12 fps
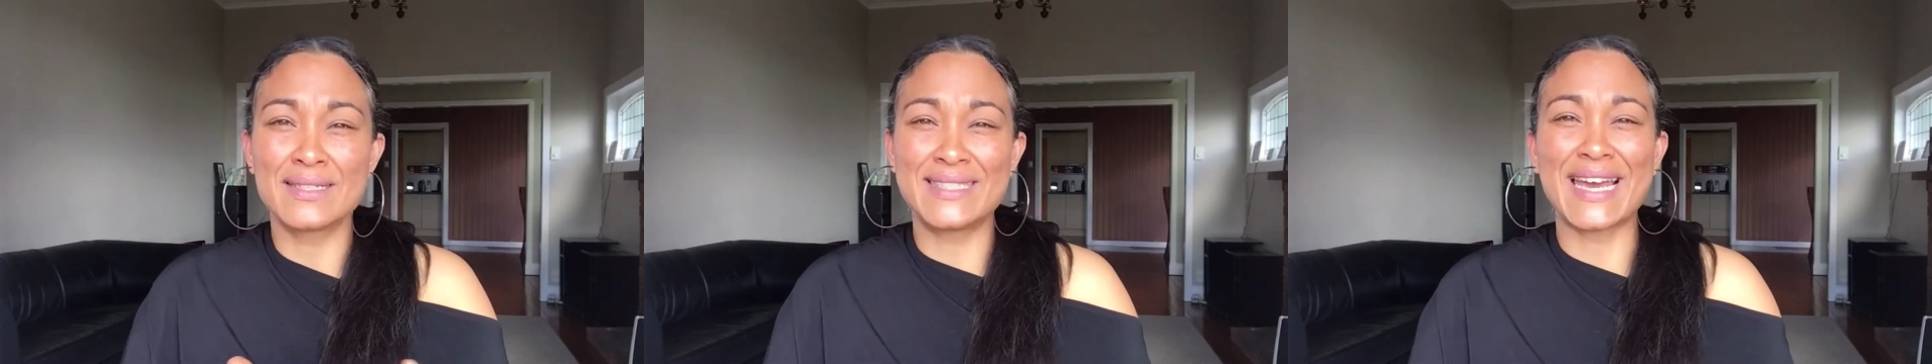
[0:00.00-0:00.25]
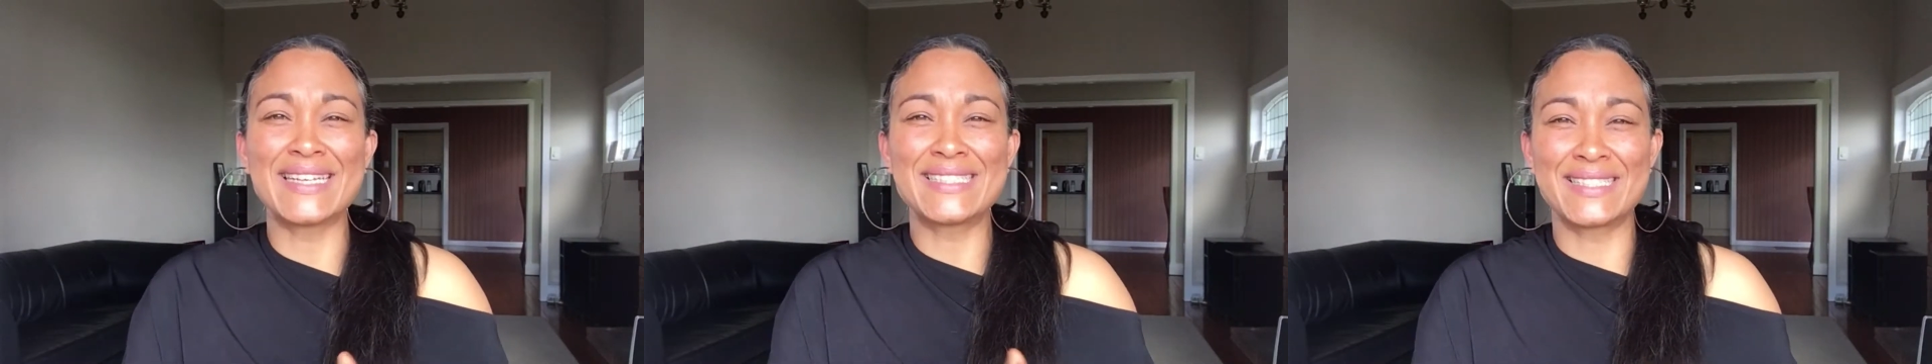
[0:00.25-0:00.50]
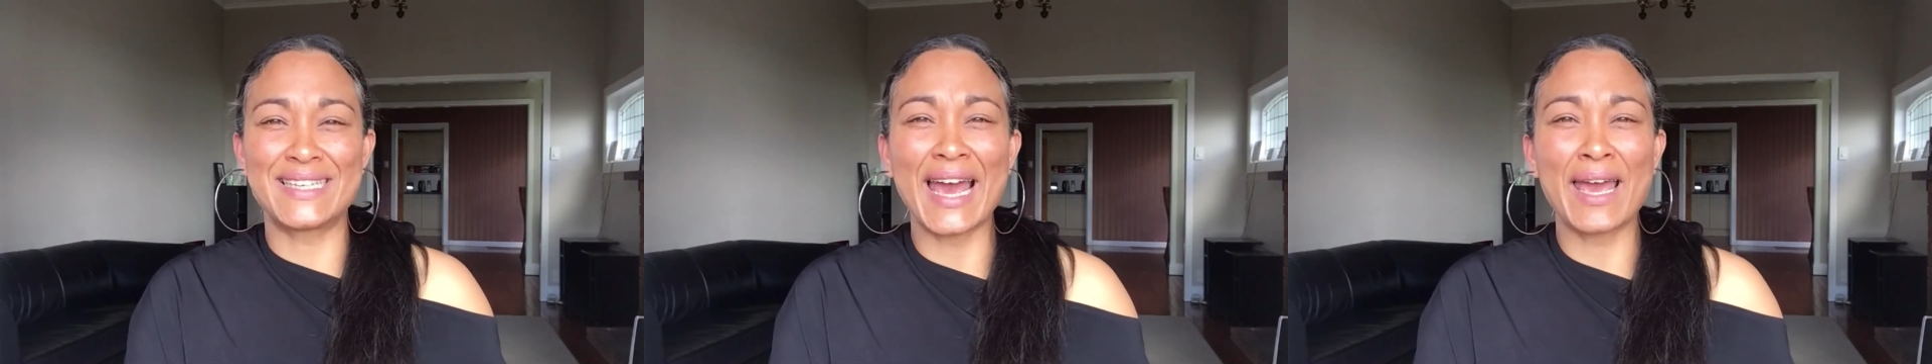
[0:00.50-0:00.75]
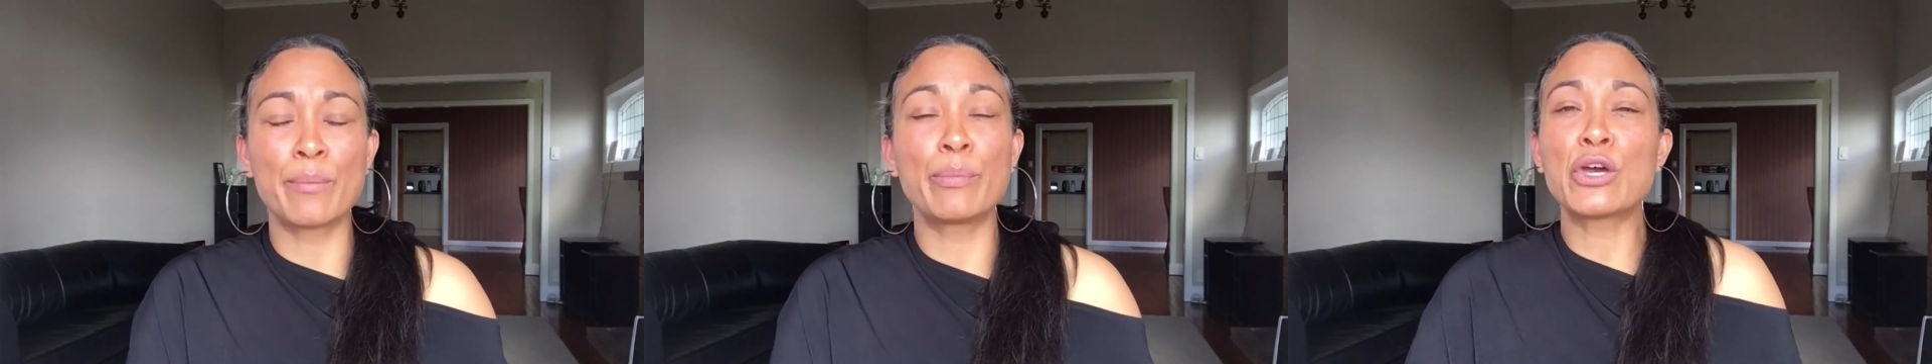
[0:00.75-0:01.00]
day to
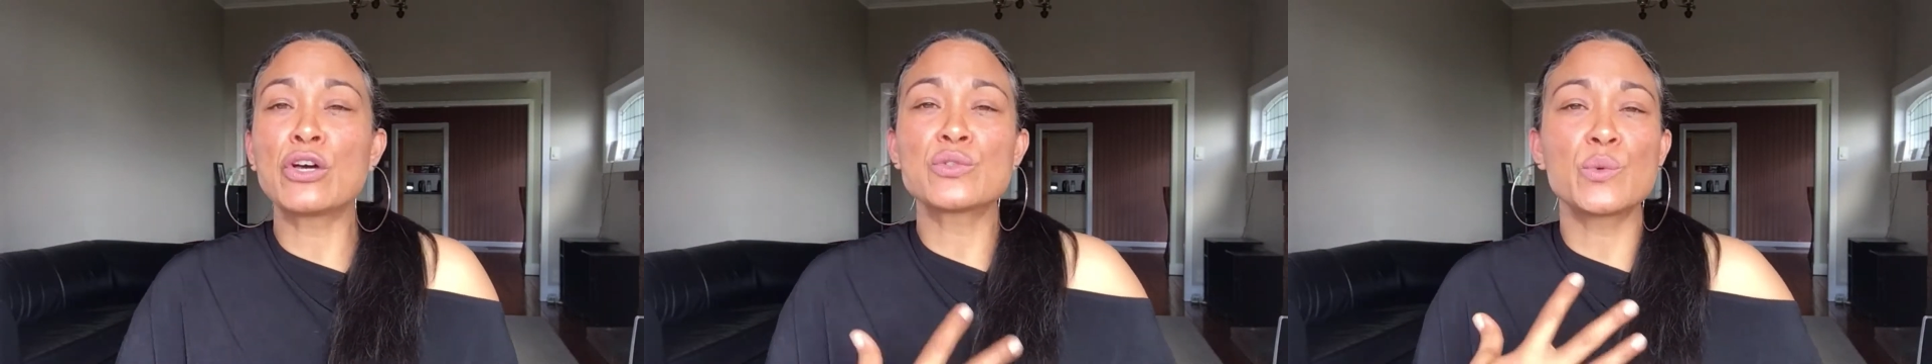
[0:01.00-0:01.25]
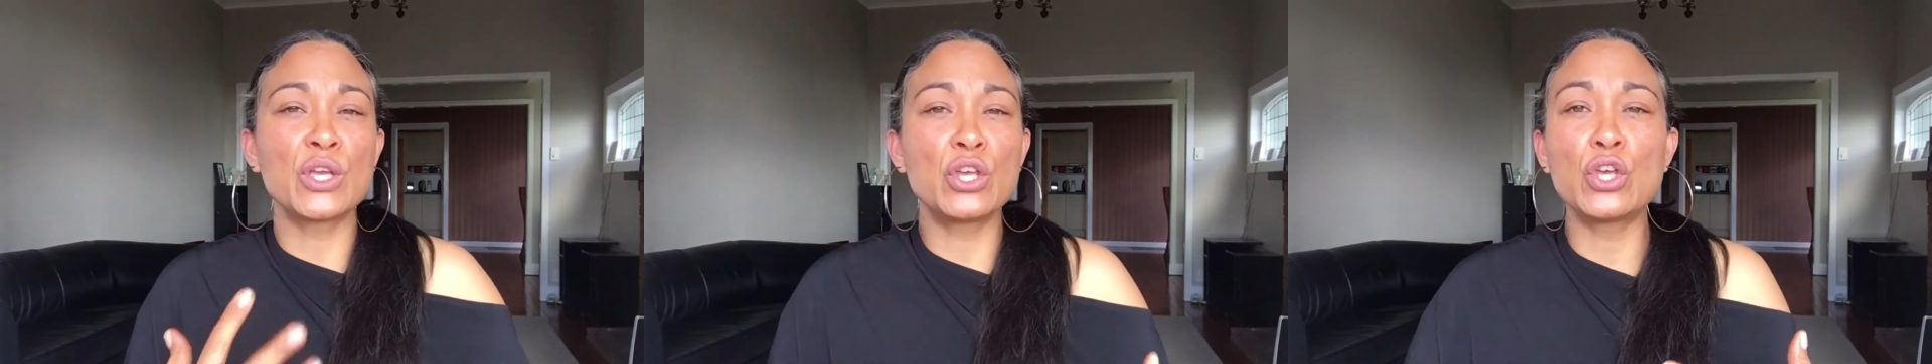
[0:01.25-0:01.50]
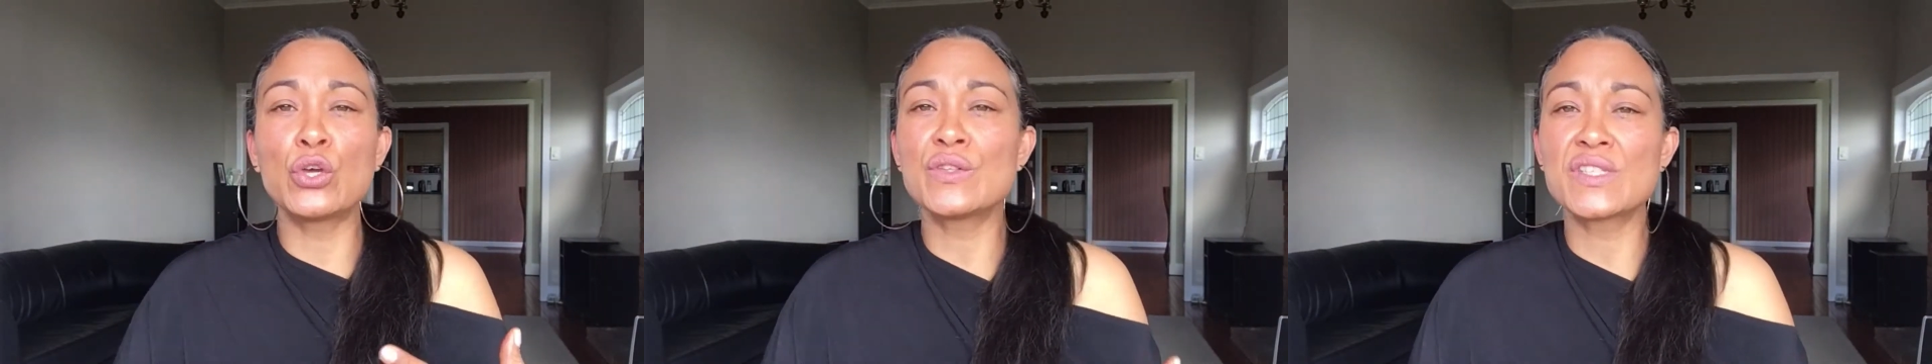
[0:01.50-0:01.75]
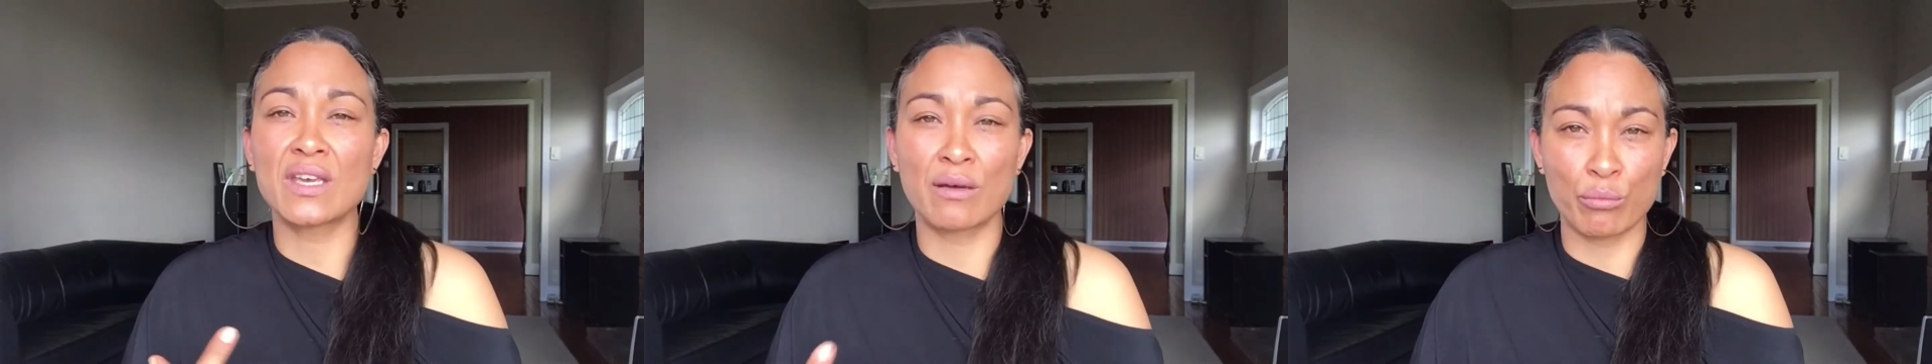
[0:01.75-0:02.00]
day because we're
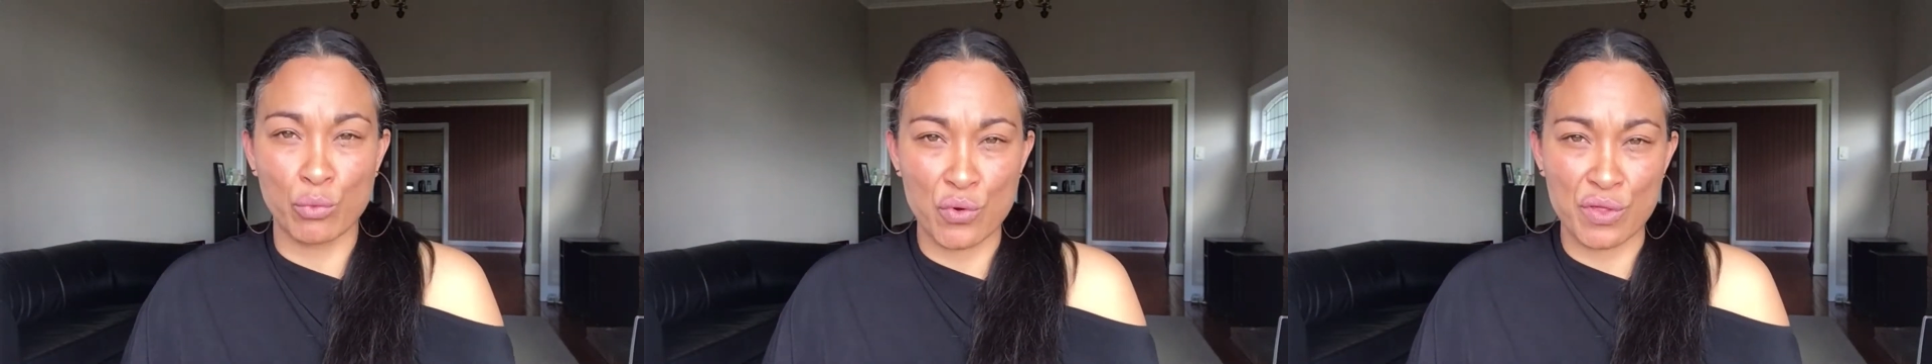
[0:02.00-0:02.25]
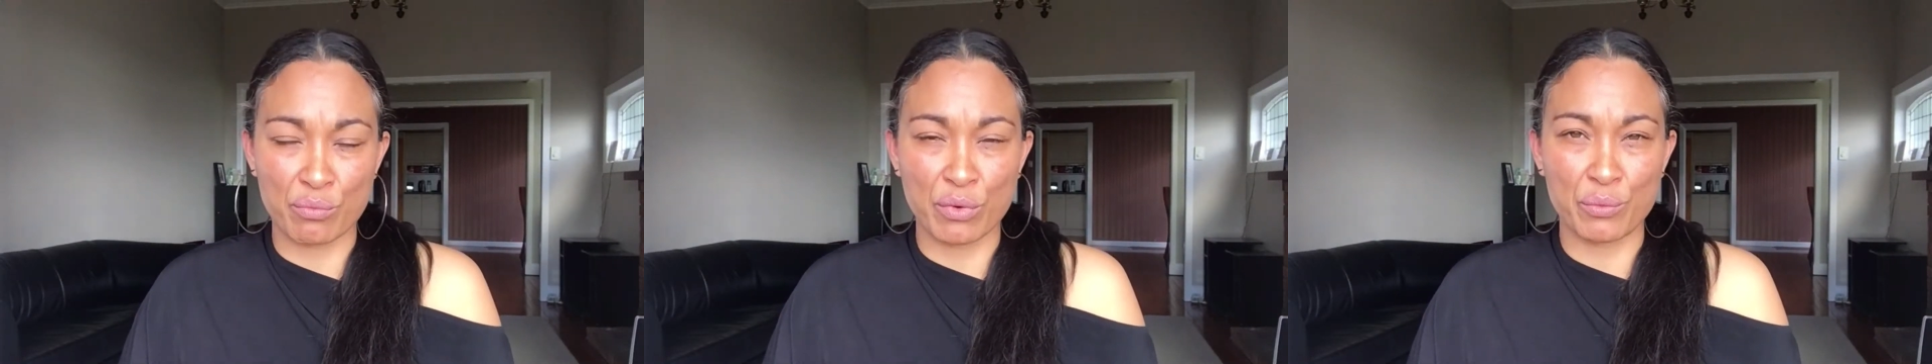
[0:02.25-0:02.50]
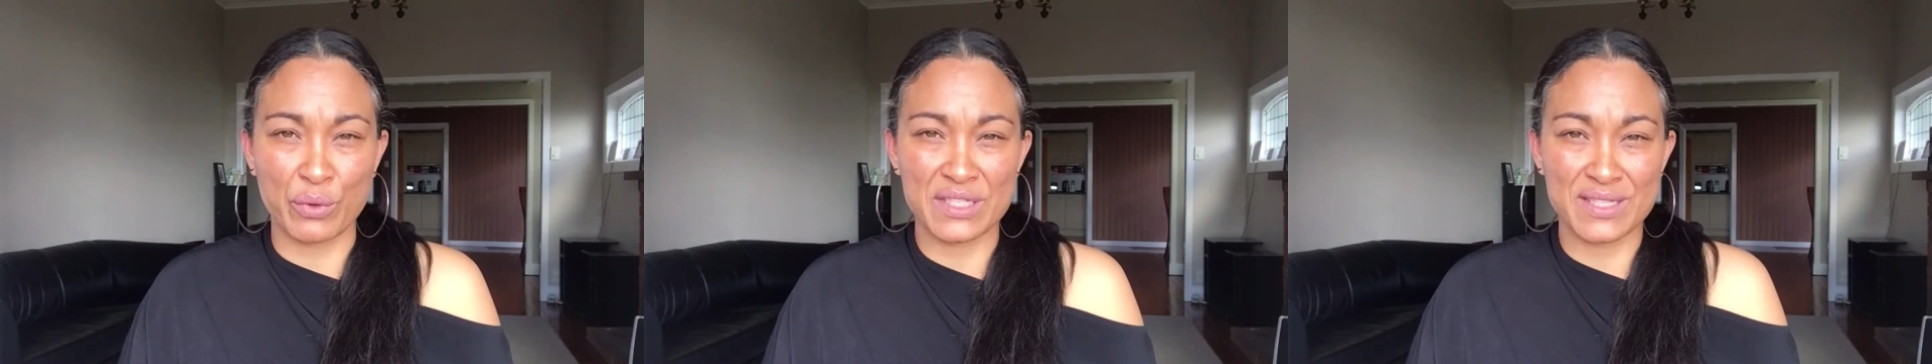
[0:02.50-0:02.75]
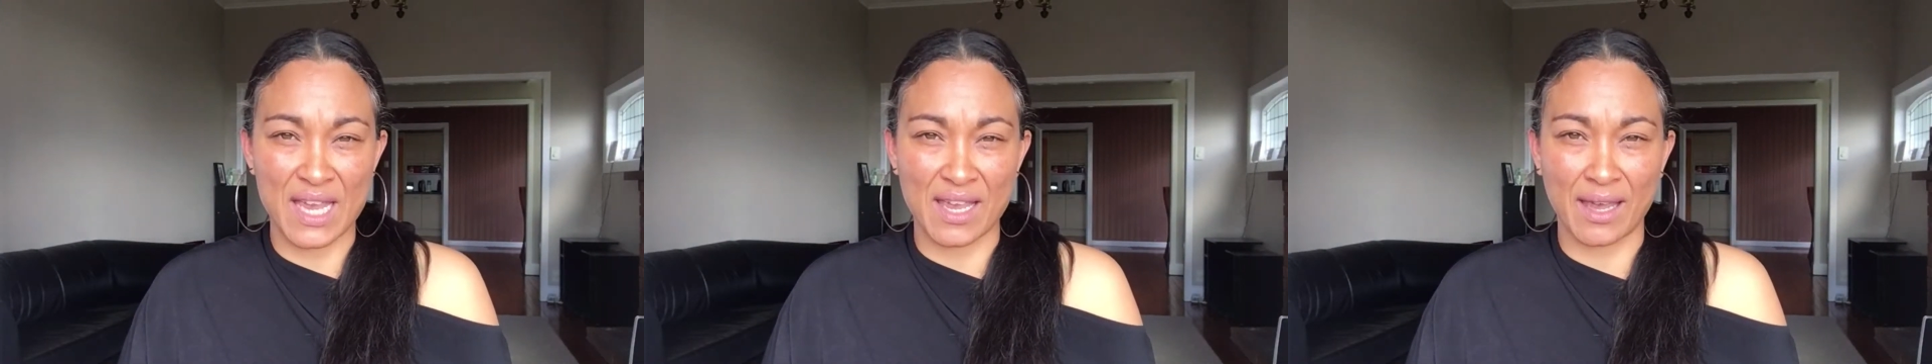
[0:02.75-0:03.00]
using it more than when we're
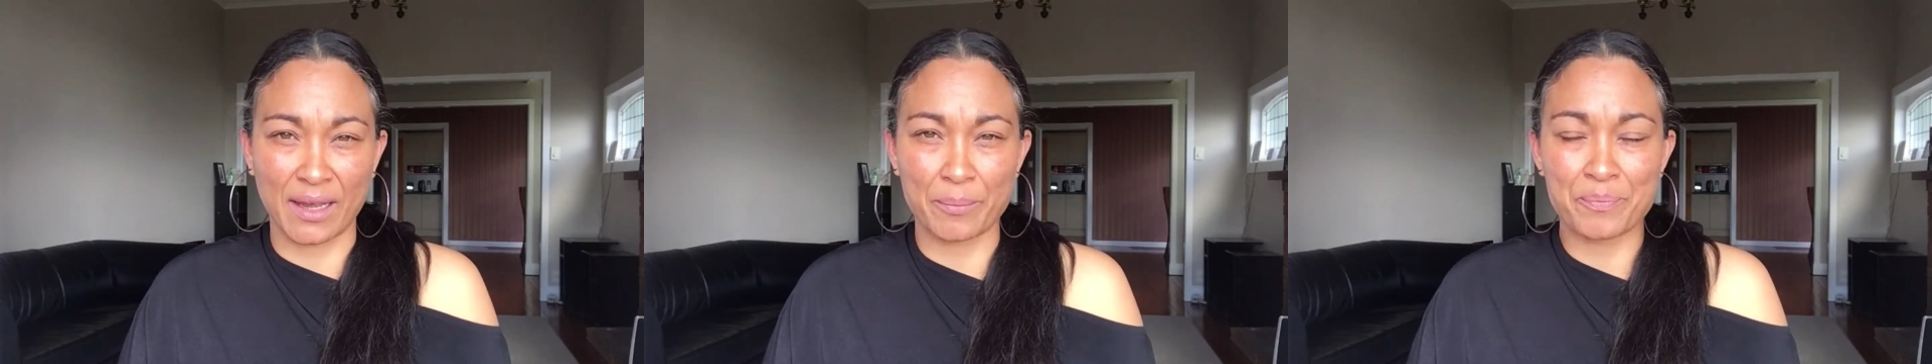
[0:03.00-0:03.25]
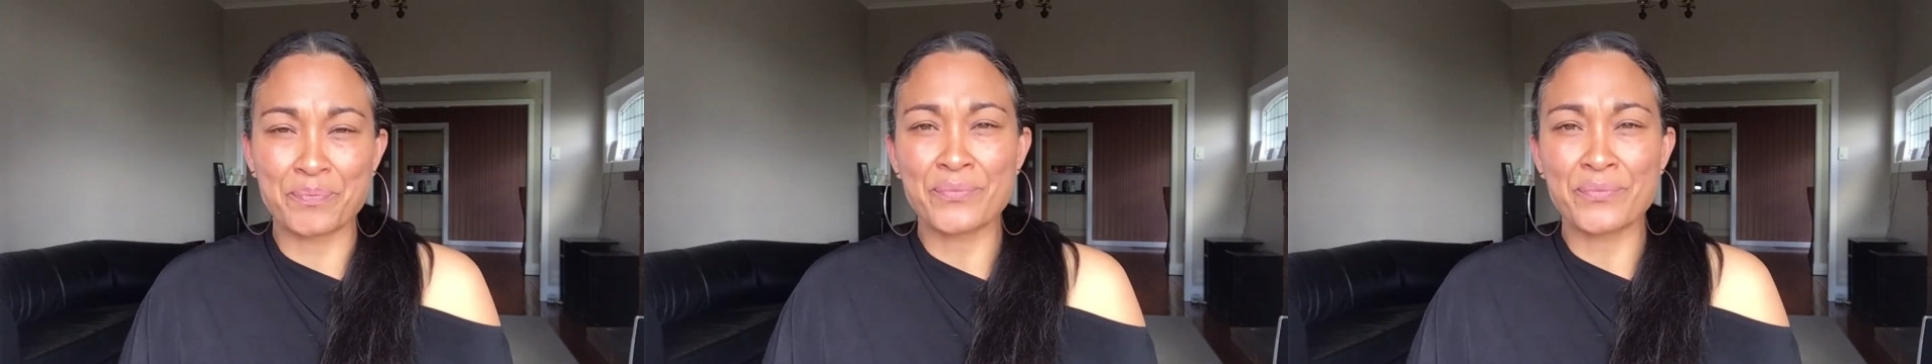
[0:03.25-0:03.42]
singing.